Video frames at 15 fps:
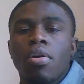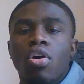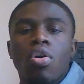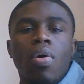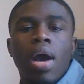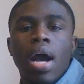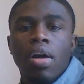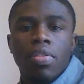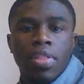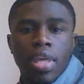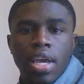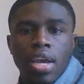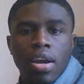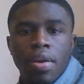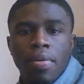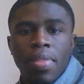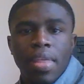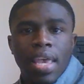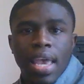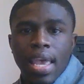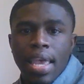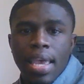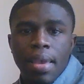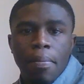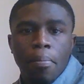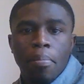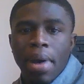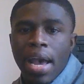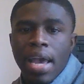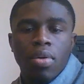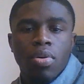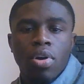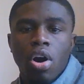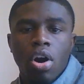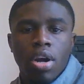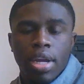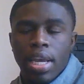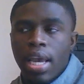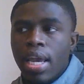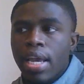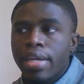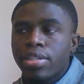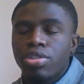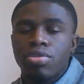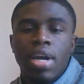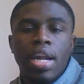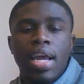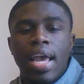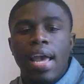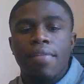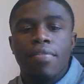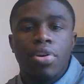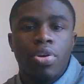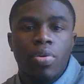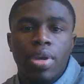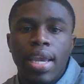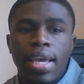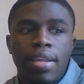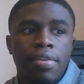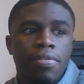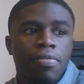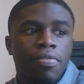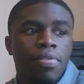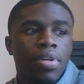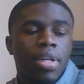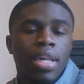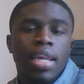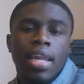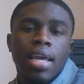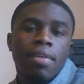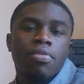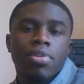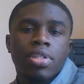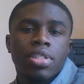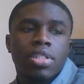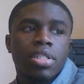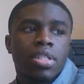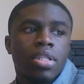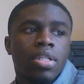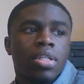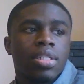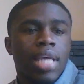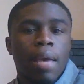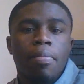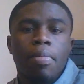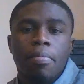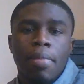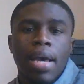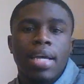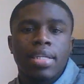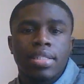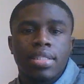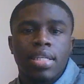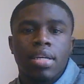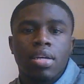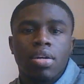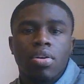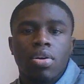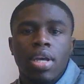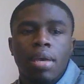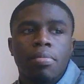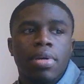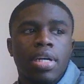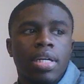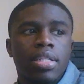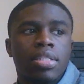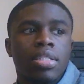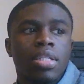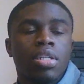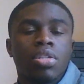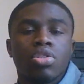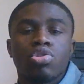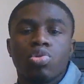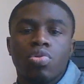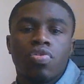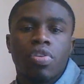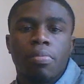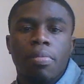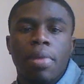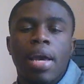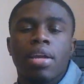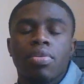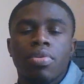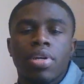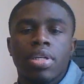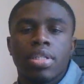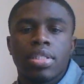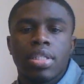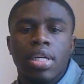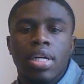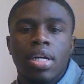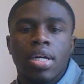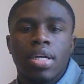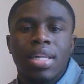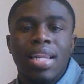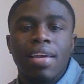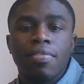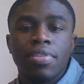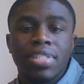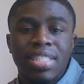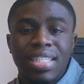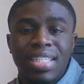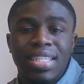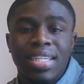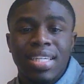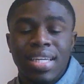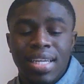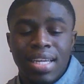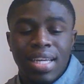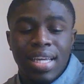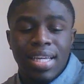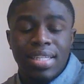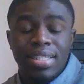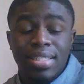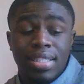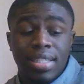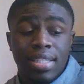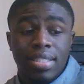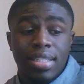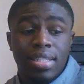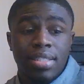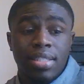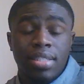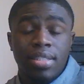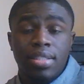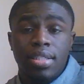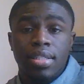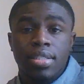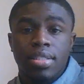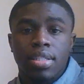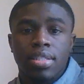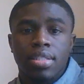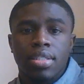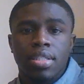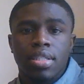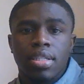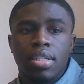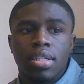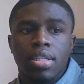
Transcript: go out there and buy it with hard cash. You got to have a creative leverage type of mindset, okay? Because truth of the matter is leveraging is